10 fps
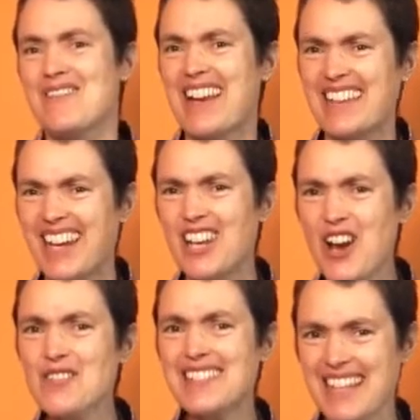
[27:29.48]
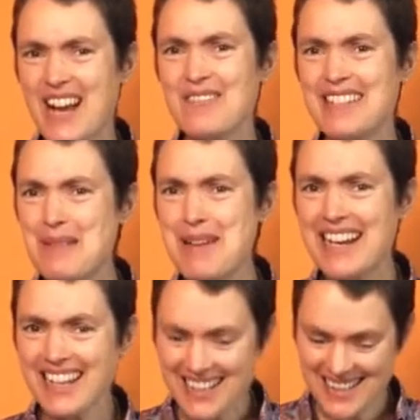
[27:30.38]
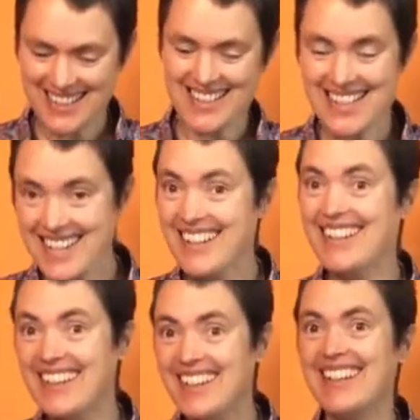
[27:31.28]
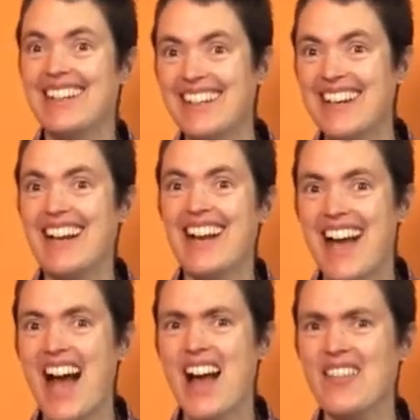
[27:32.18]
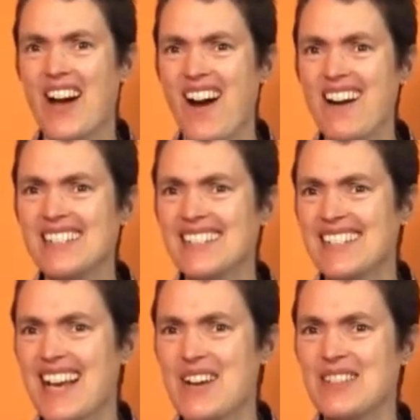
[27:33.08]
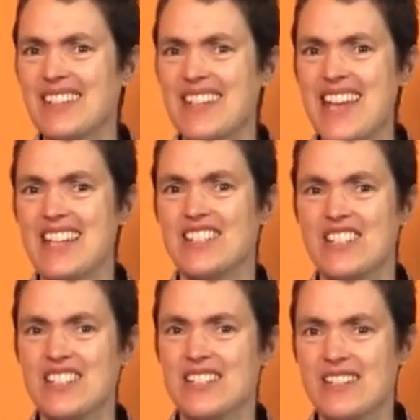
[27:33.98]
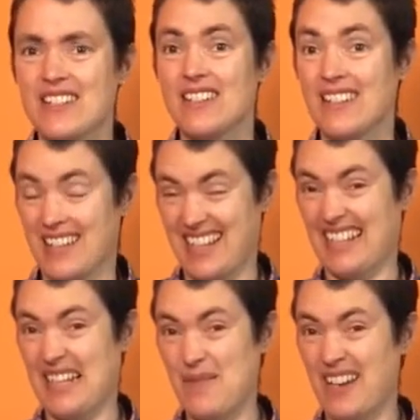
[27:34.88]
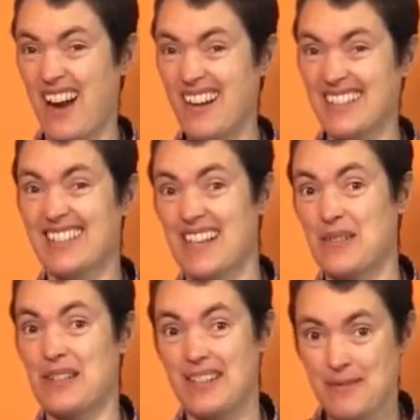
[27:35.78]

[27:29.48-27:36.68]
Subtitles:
Get that low sound in the middle. And the high sound at the edge. An even higher sound.